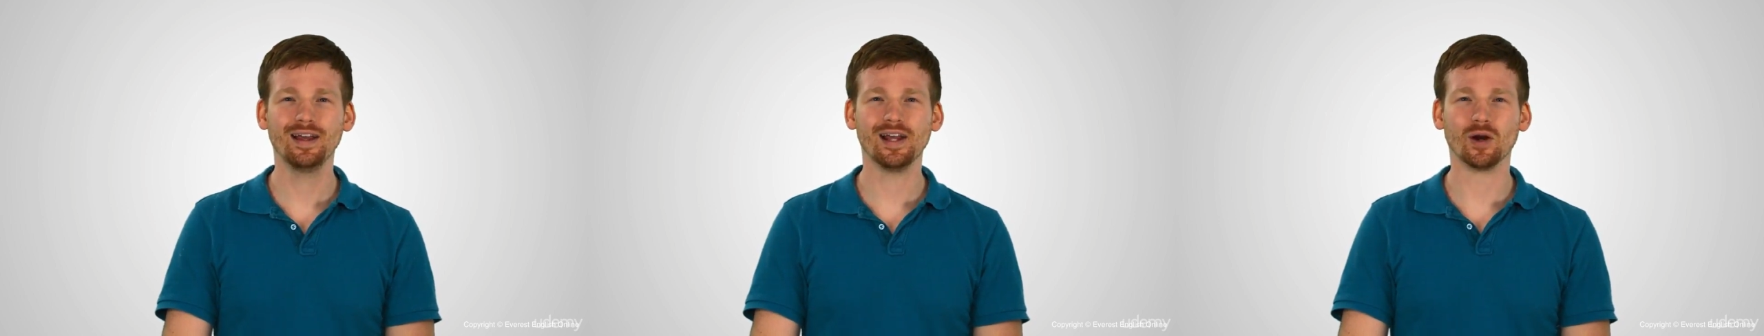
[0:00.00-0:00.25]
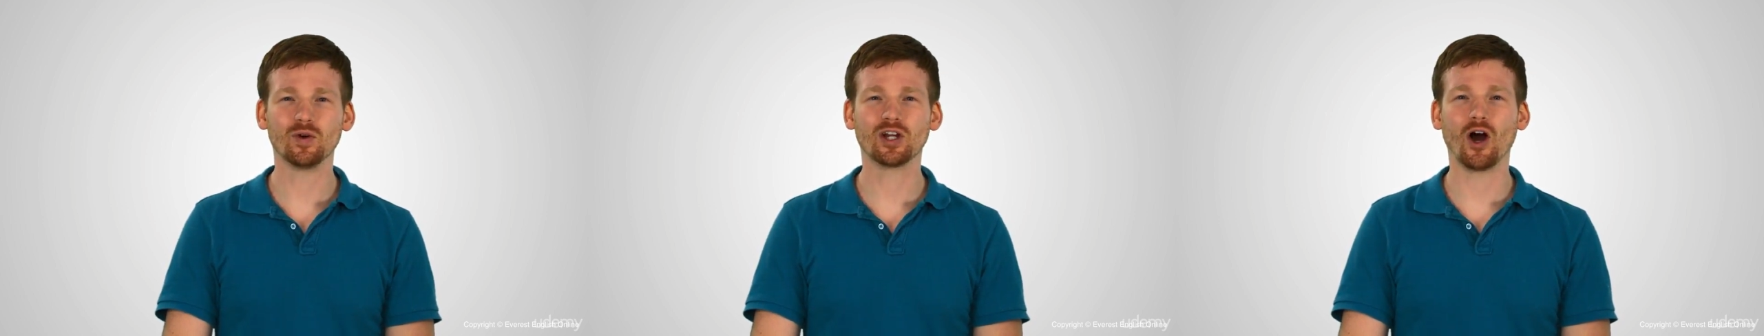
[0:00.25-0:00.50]

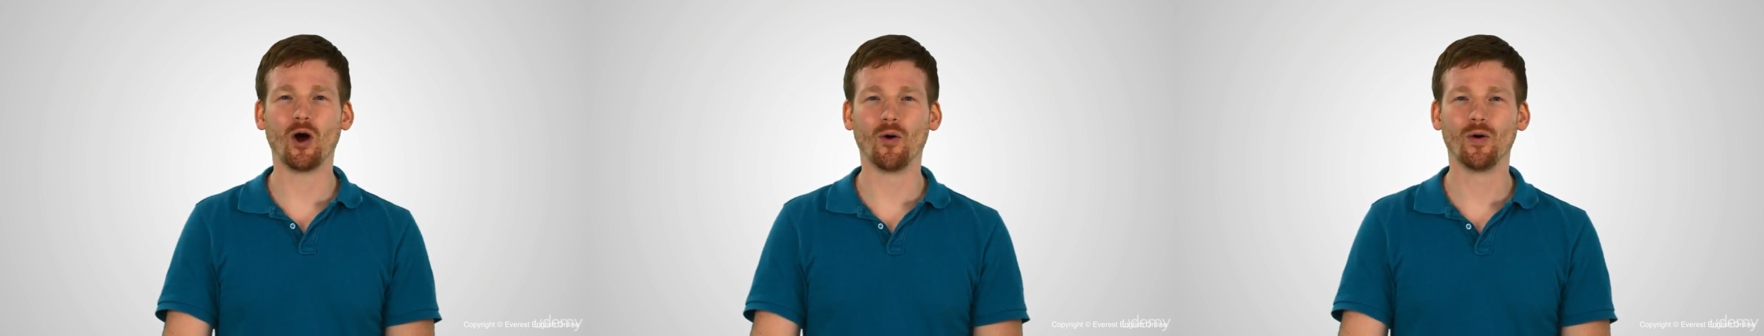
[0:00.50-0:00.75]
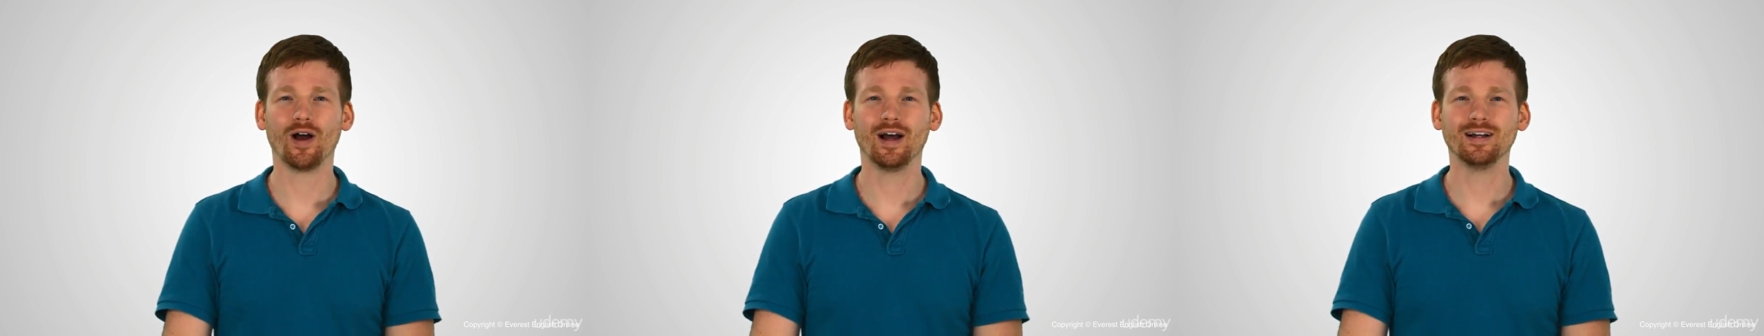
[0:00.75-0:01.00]
here we go.
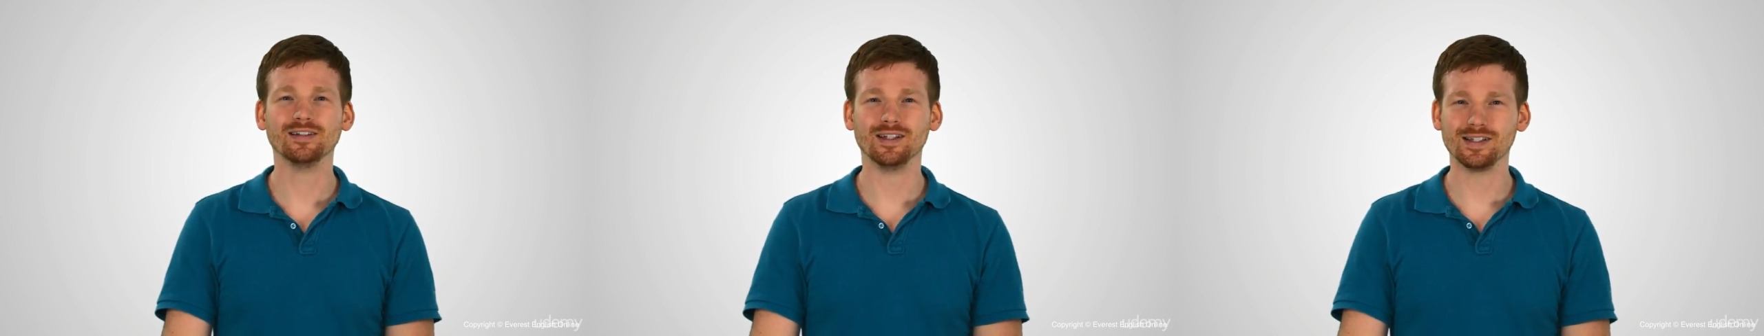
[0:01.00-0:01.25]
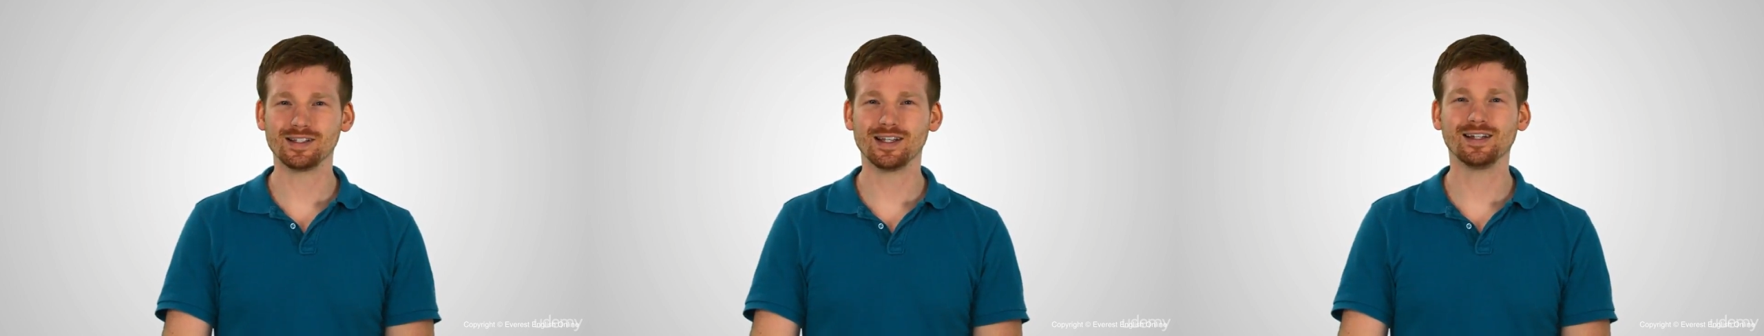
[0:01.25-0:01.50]

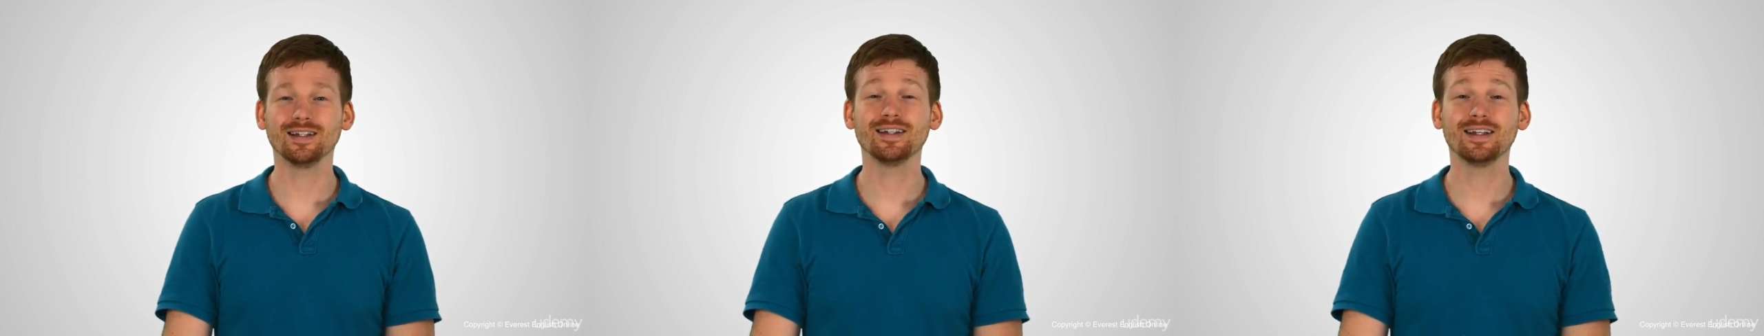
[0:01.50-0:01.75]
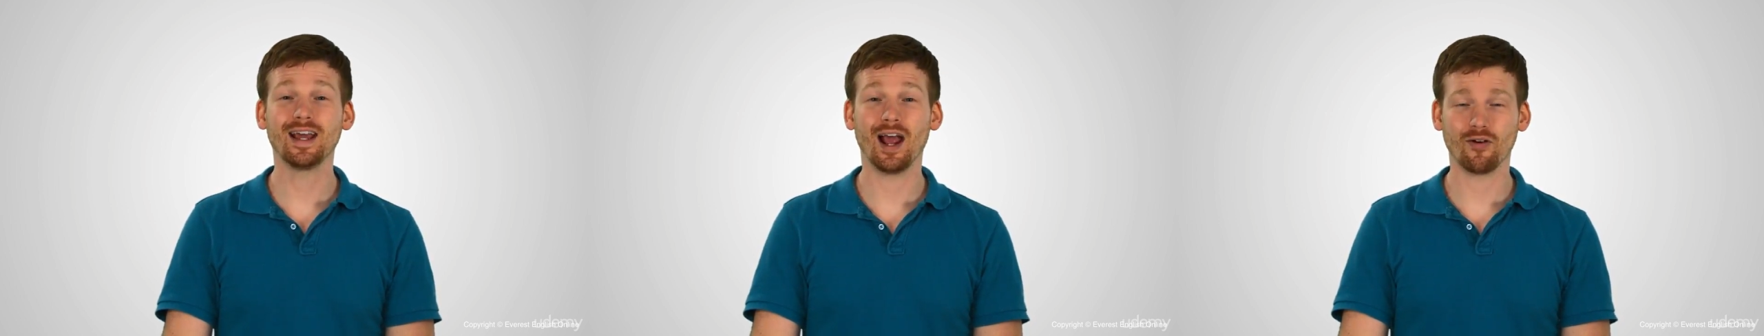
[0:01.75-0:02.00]
Listen
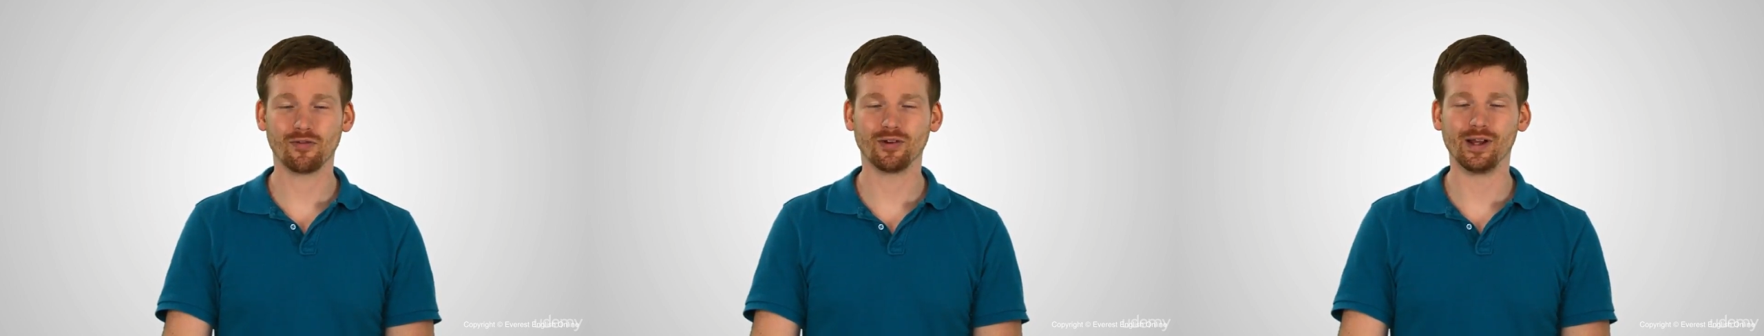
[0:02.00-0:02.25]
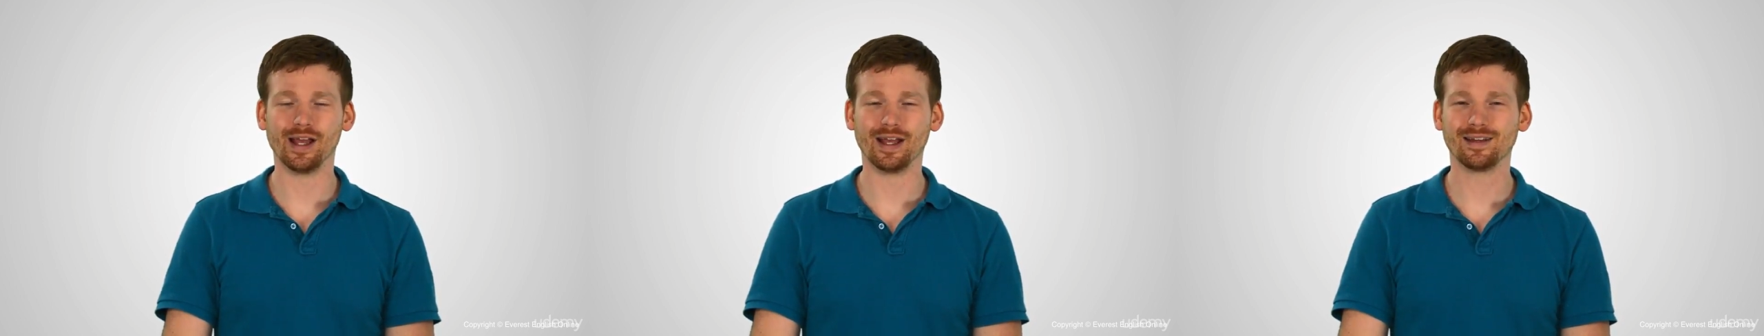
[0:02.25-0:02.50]

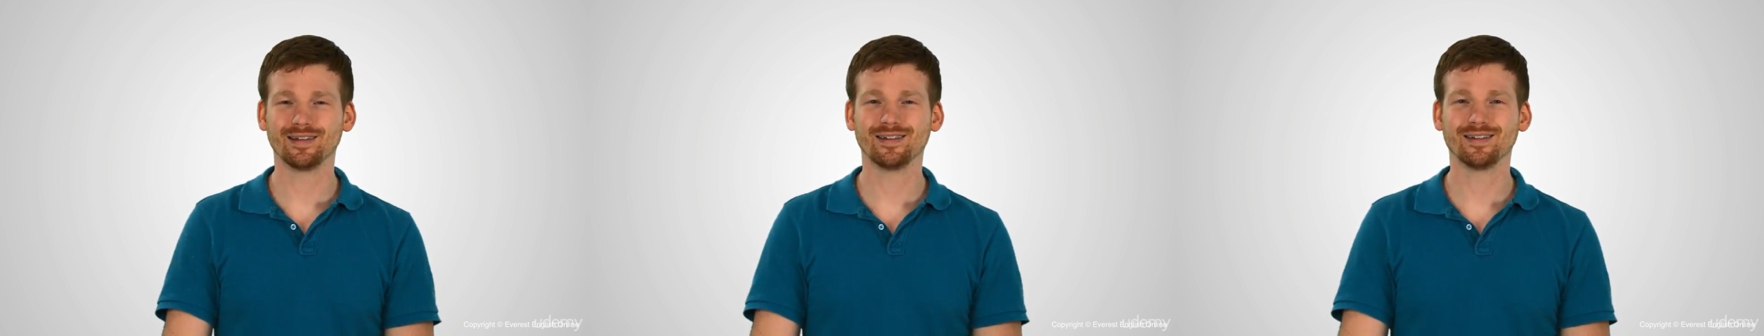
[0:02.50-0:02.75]
carefully.